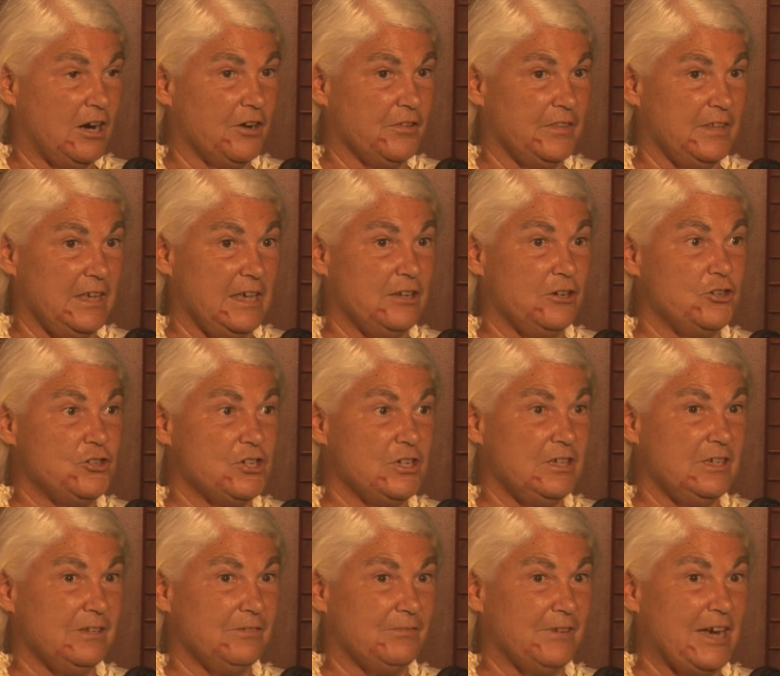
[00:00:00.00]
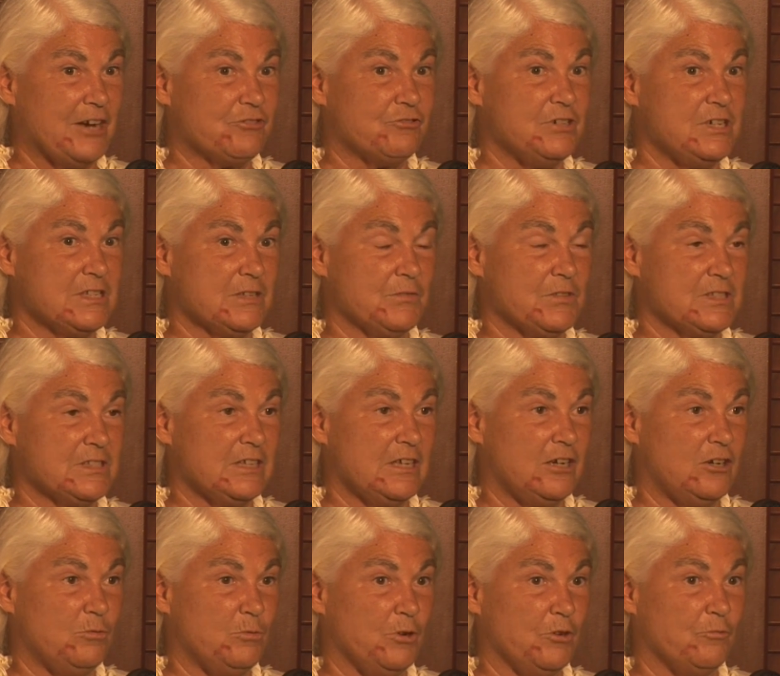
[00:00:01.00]
are the energy factories of the
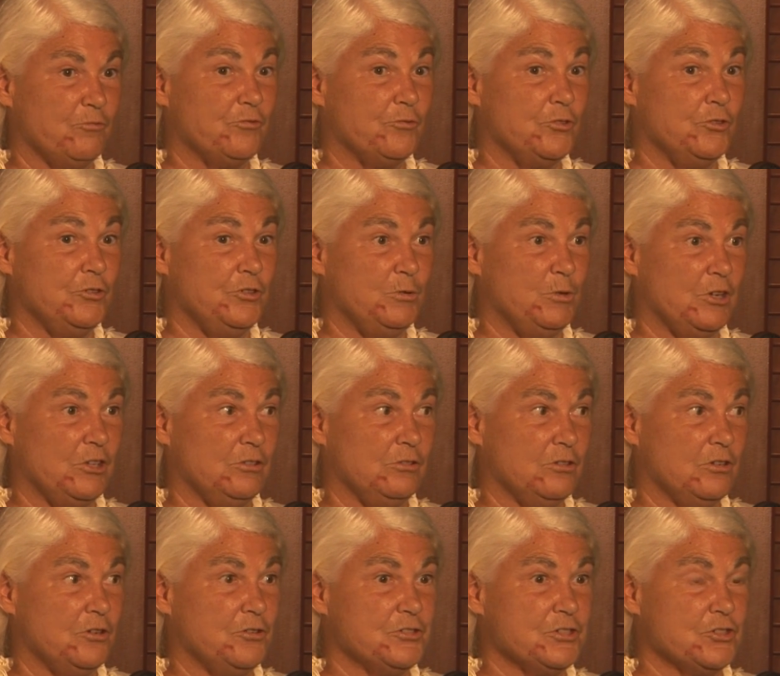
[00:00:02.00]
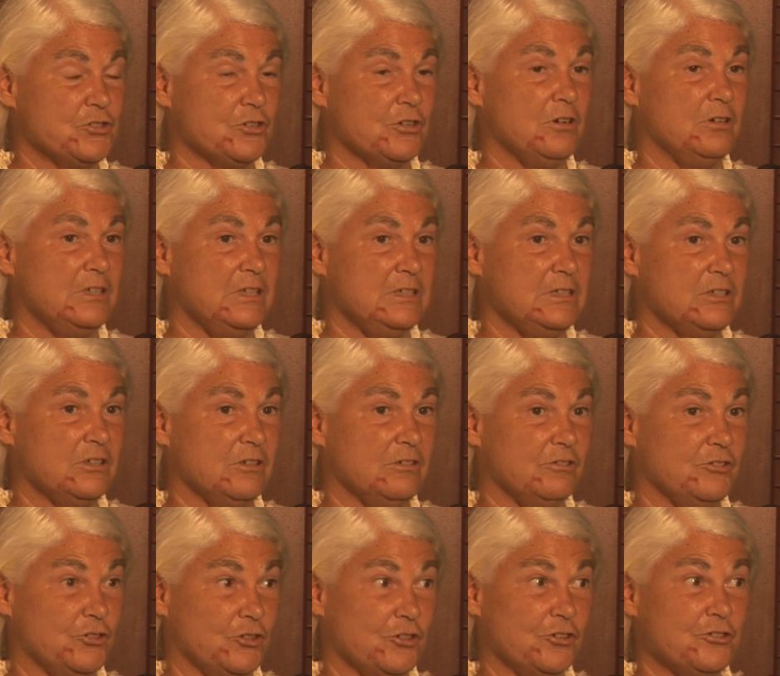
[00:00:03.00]
cell, where glucose is turned
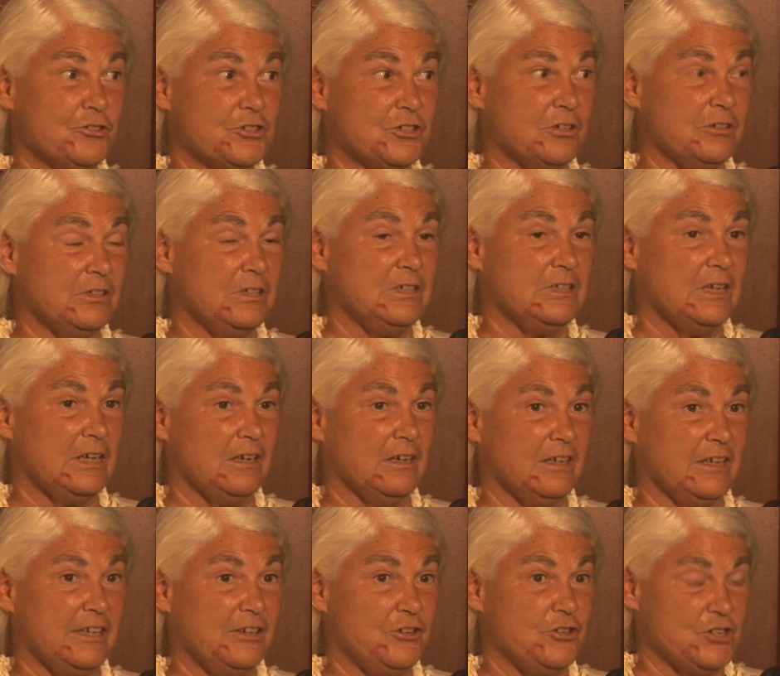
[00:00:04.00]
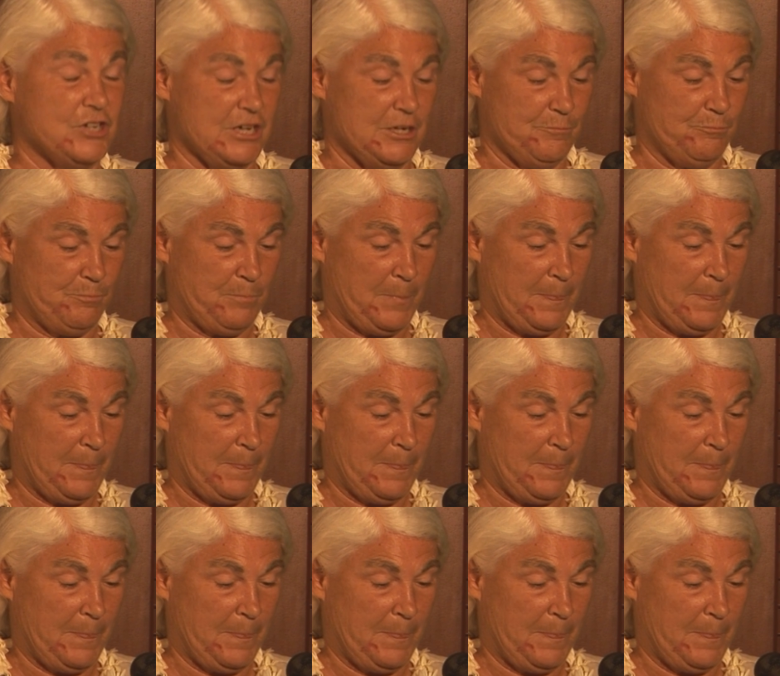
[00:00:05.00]
into sugars, turned into energy.